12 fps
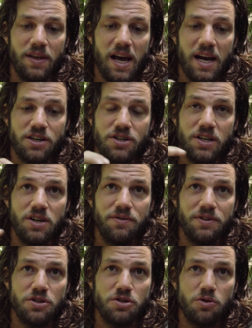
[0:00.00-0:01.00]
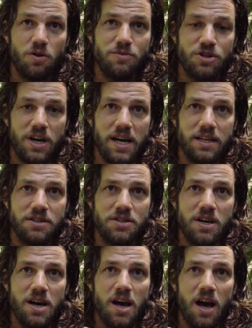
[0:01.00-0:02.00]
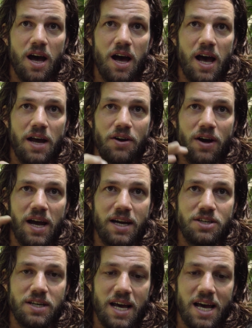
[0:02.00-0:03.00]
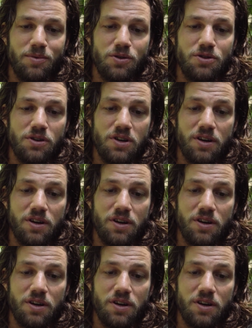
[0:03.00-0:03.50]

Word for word: they actually live in storm drains uh, and are actually able to